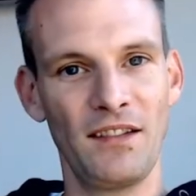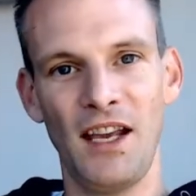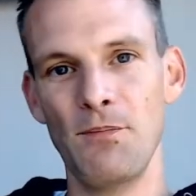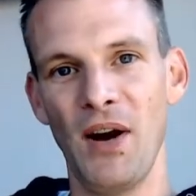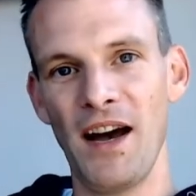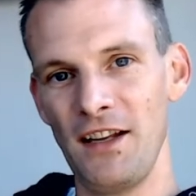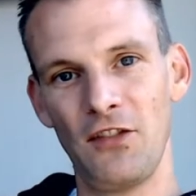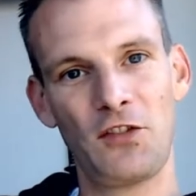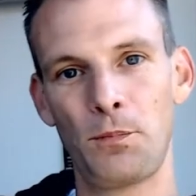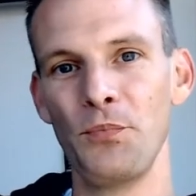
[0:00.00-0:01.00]
dead
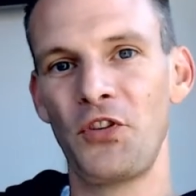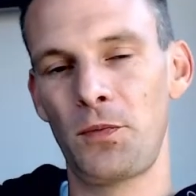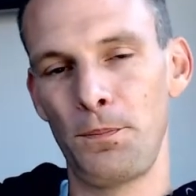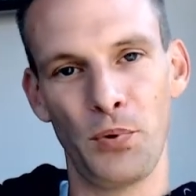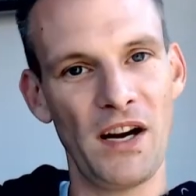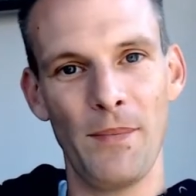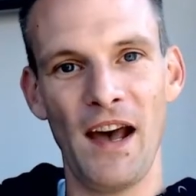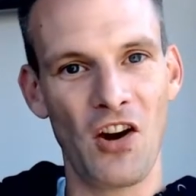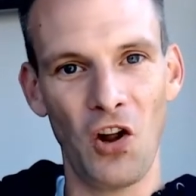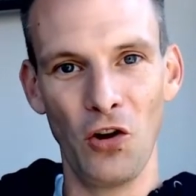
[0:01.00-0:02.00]
bodies spread
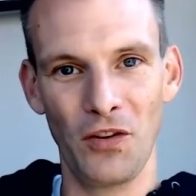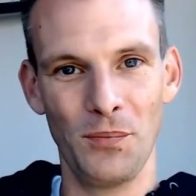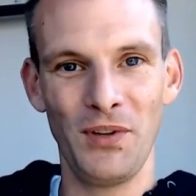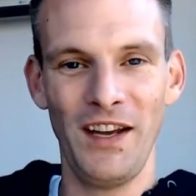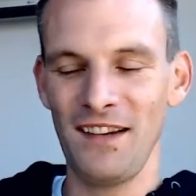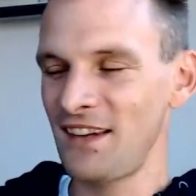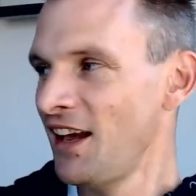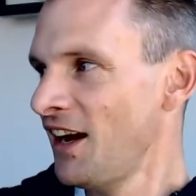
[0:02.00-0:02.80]
about all over the place